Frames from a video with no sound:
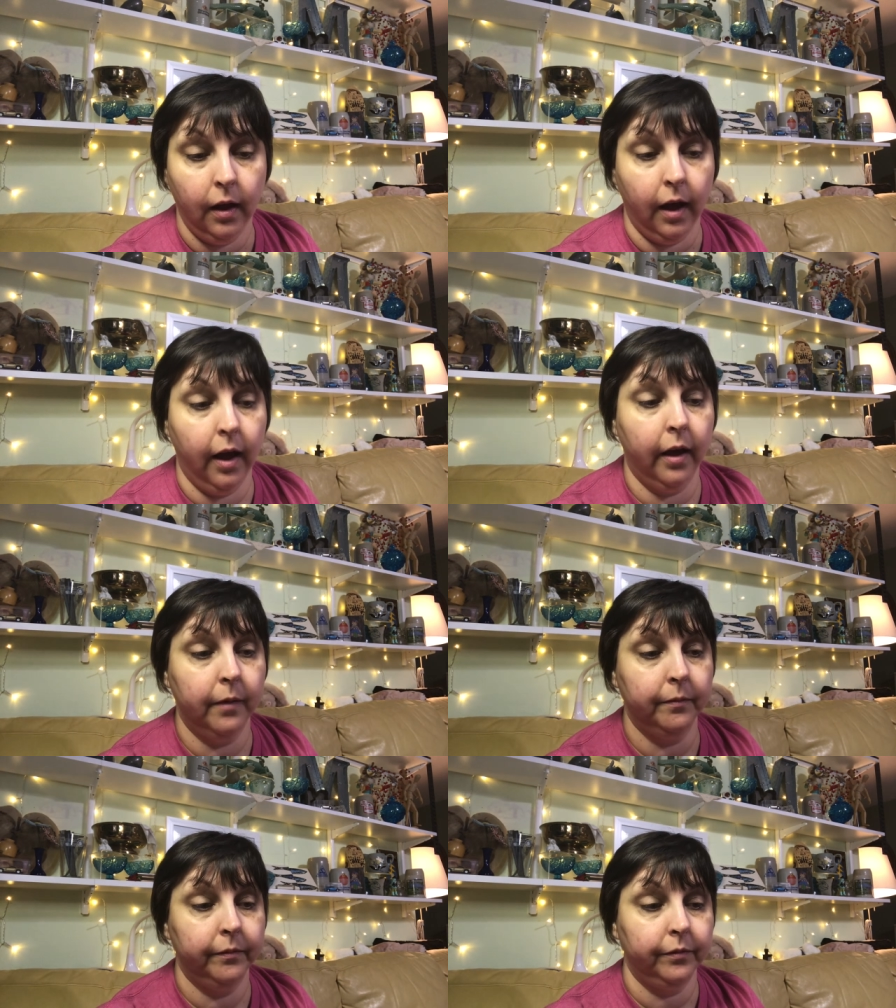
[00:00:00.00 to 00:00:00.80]

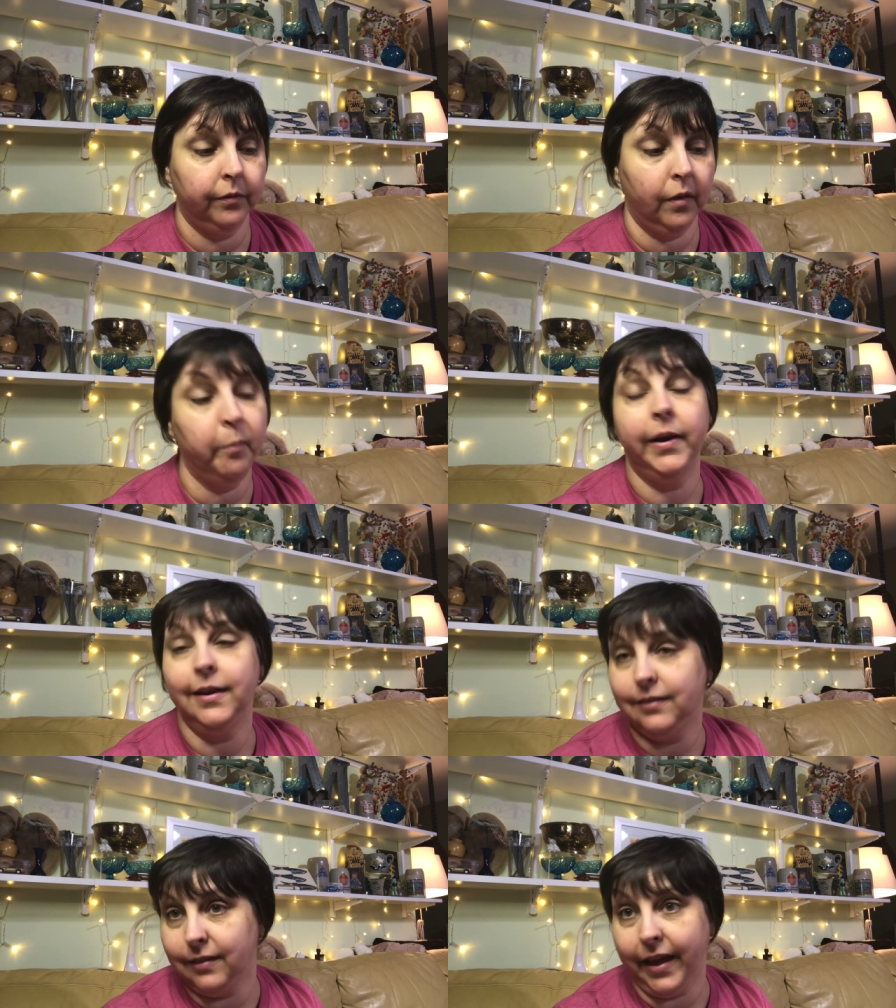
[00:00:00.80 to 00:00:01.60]
Um, but
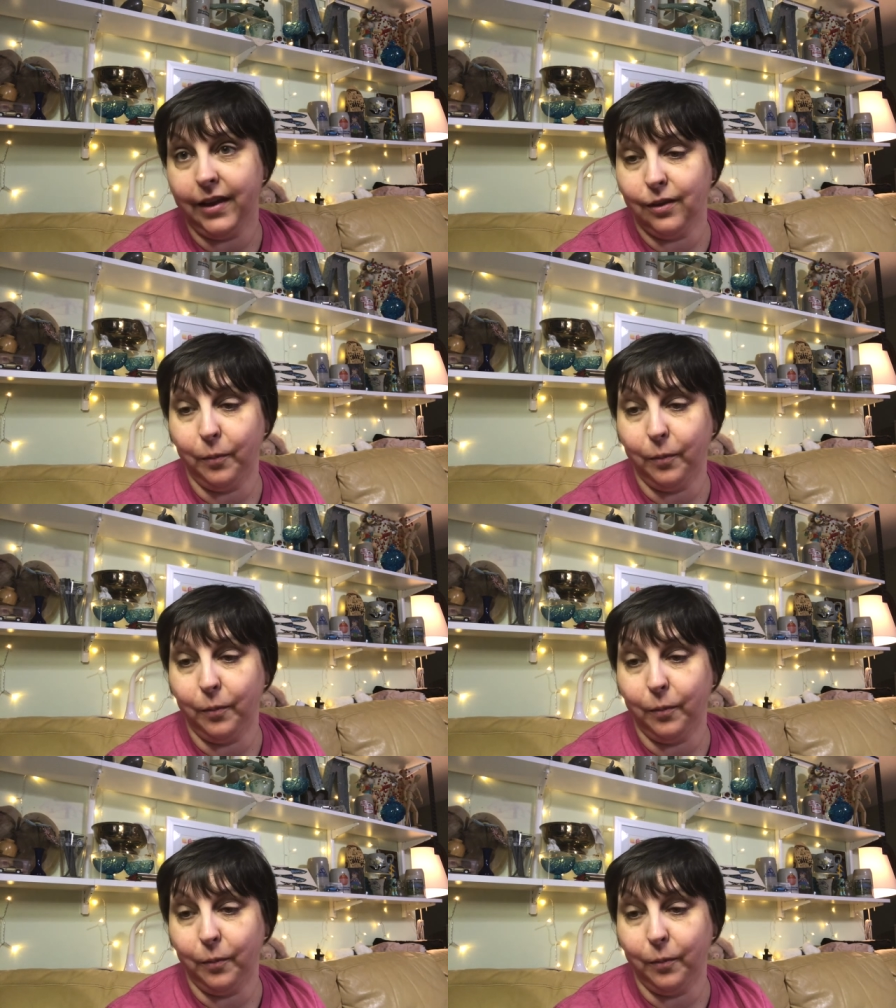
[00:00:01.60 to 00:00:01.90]
isn't that the